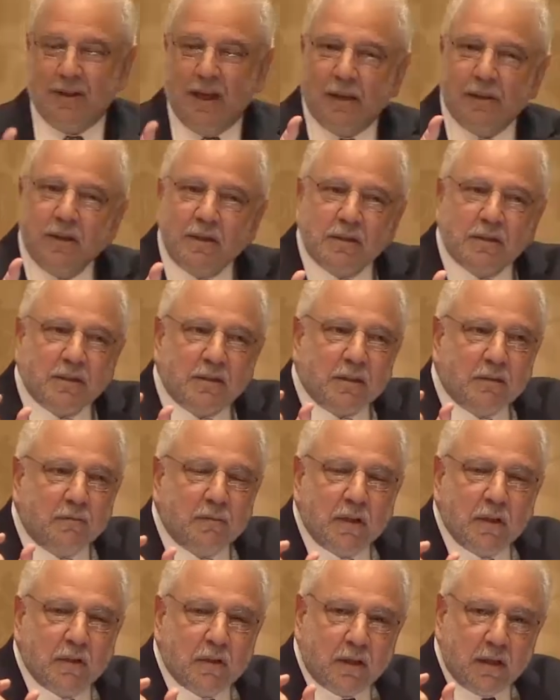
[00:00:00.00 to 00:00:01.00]
Now, this is a
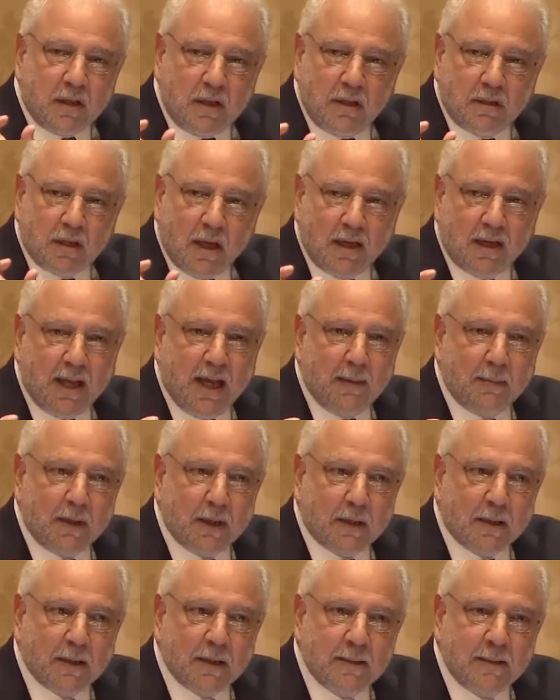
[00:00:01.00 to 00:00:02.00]
real key
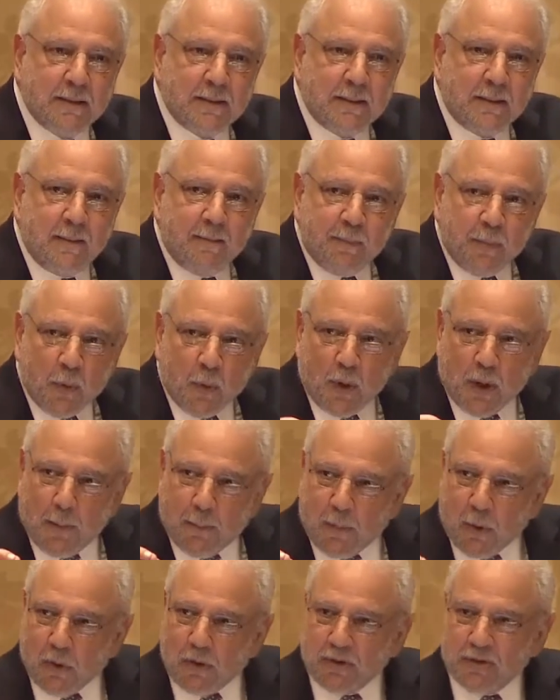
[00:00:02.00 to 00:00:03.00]
dynamic. When a
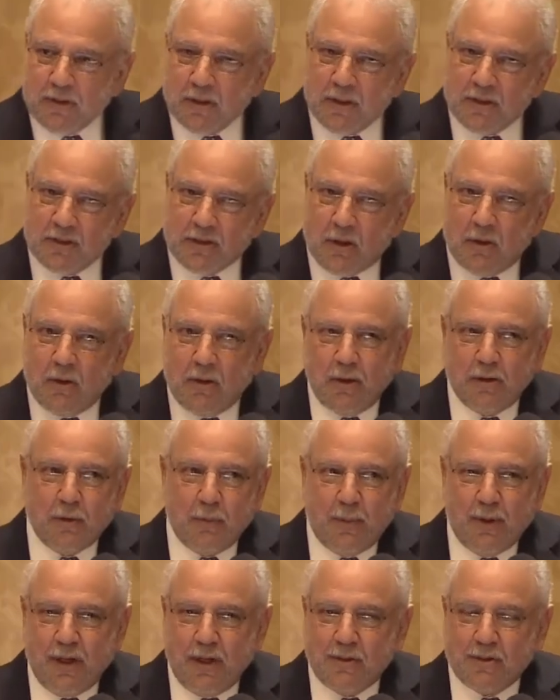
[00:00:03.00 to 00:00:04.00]
person is called a
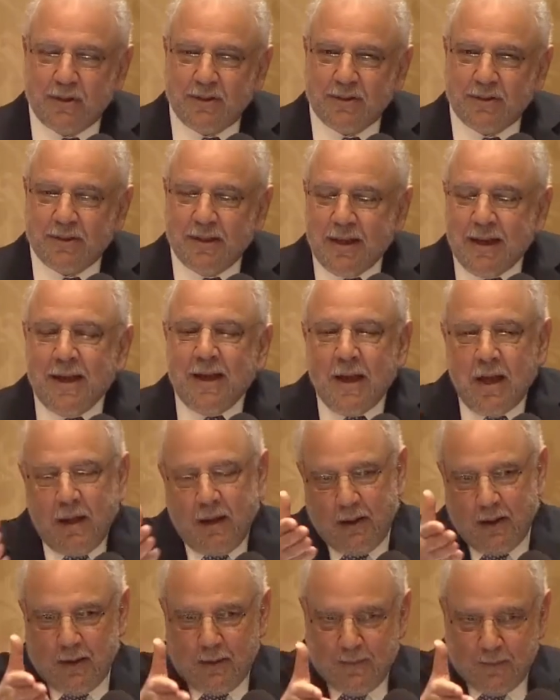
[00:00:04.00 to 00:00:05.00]
patient,
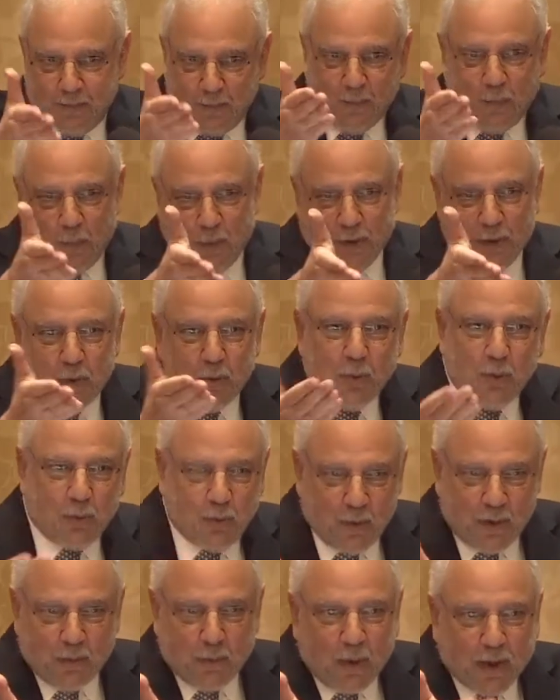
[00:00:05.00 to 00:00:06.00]
um, when, you,
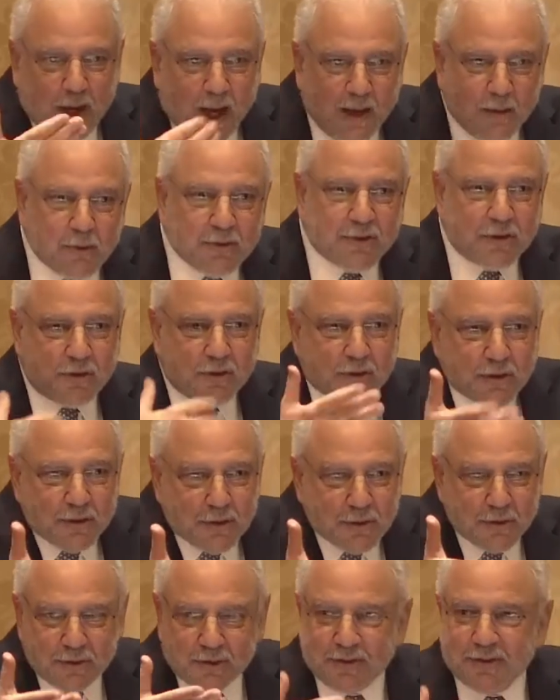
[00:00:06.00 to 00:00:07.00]
when, when I was
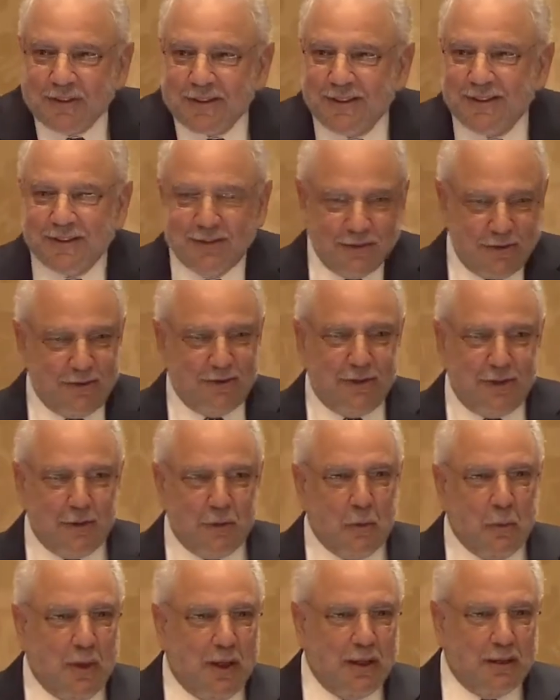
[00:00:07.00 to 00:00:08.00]
introduced just a
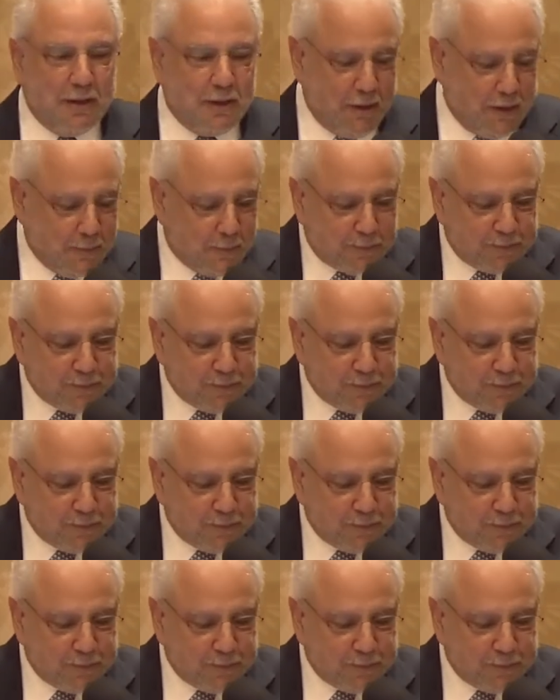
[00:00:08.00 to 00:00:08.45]
little while ago,